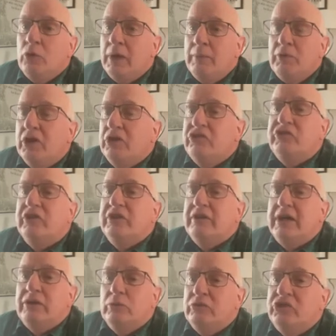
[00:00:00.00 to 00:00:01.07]
not a
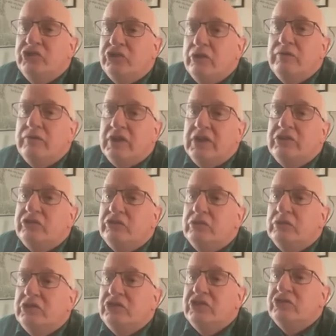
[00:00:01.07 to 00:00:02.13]
sinner. I don't deserve
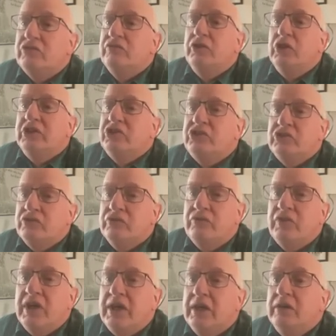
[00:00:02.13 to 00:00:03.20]
this. This isn't
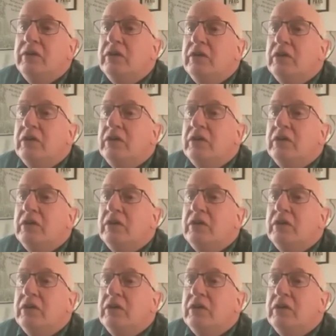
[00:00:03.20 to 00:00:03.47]
fair.